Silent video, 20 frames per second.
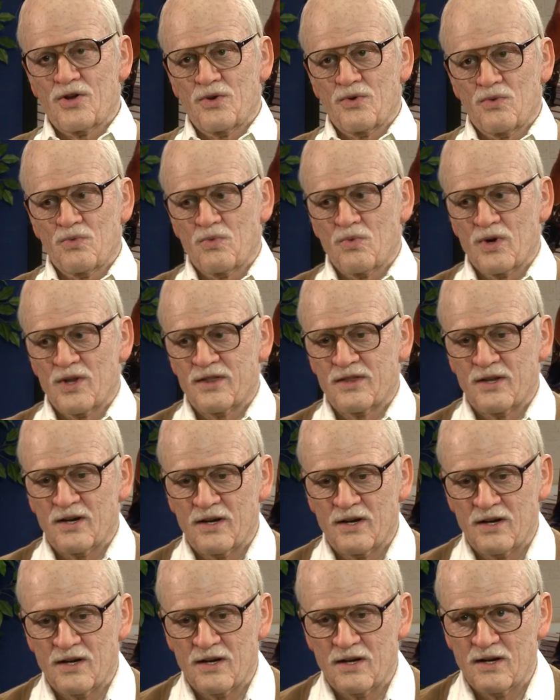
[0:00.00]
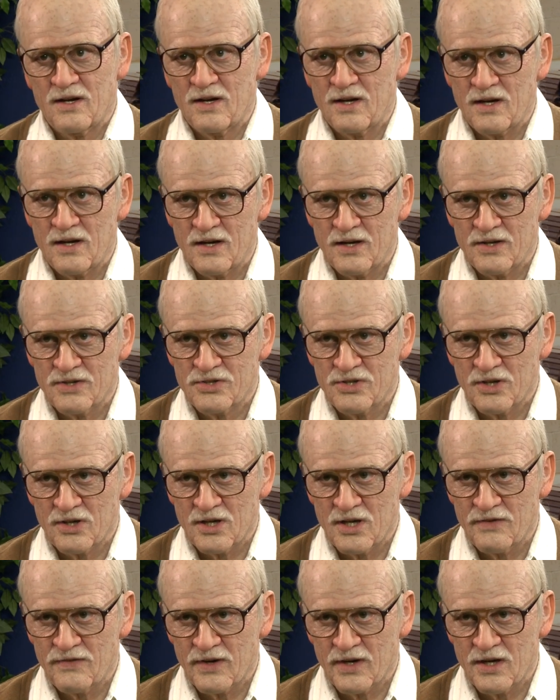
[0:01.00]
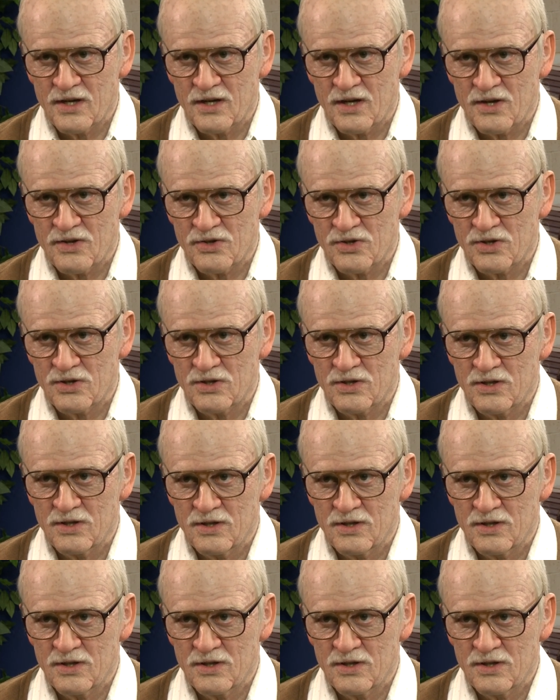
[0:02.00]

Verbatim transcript: you with a, a, significant other?